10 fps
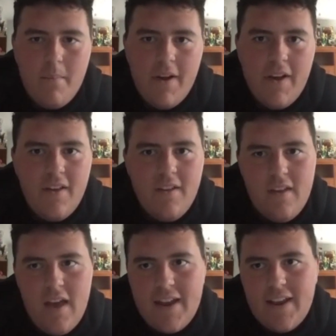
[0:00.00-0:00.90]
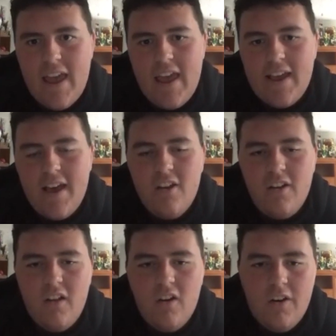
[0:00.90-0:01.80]
But I can hang out
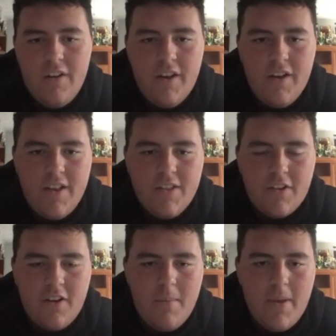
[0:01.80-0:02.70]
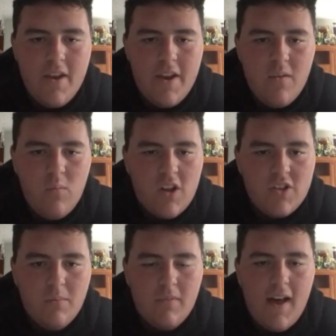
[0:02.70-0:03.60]
on, on uh, Instagram at night, watch
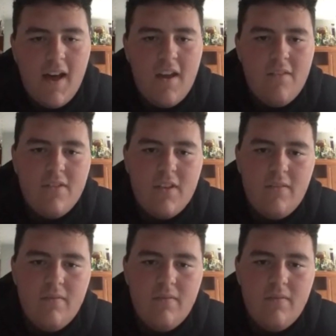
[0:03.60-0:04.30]
some lives, and